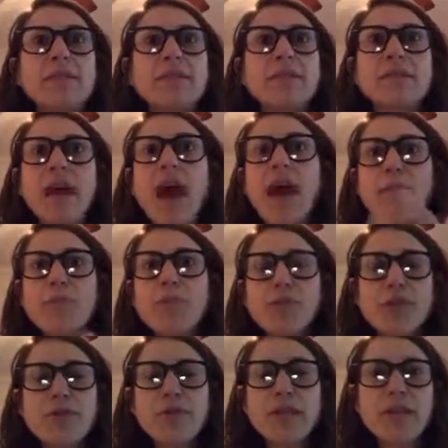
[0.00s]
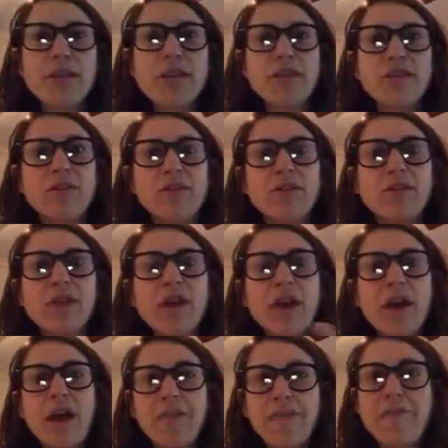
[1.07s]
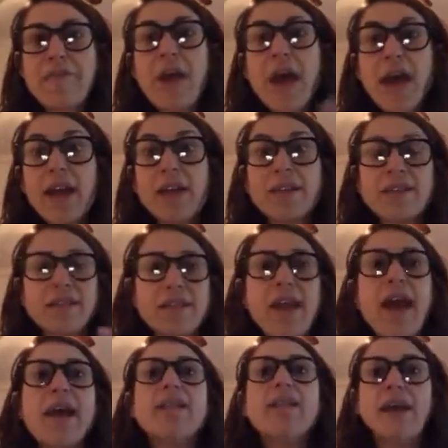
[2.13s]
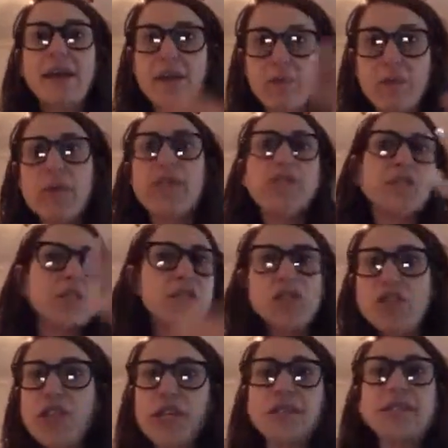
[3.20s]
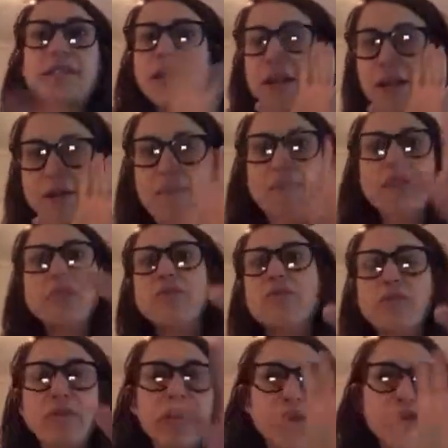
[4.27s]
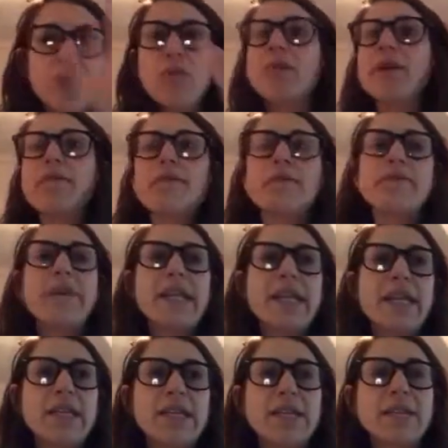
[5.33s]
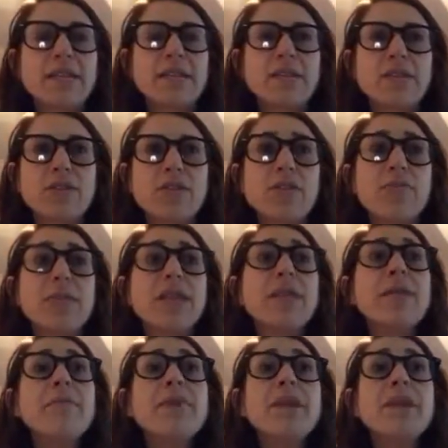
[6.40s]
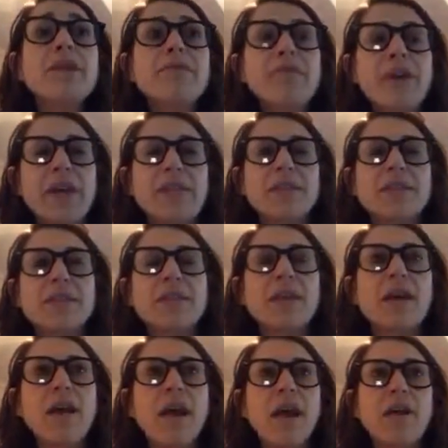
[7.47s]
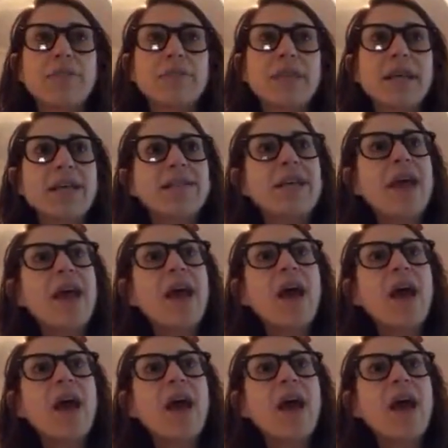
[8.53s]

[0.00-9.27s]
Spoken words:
the hypodermic needle effect said, like, we just ingest it and we do whatever the media tells us to do. But limited effects says,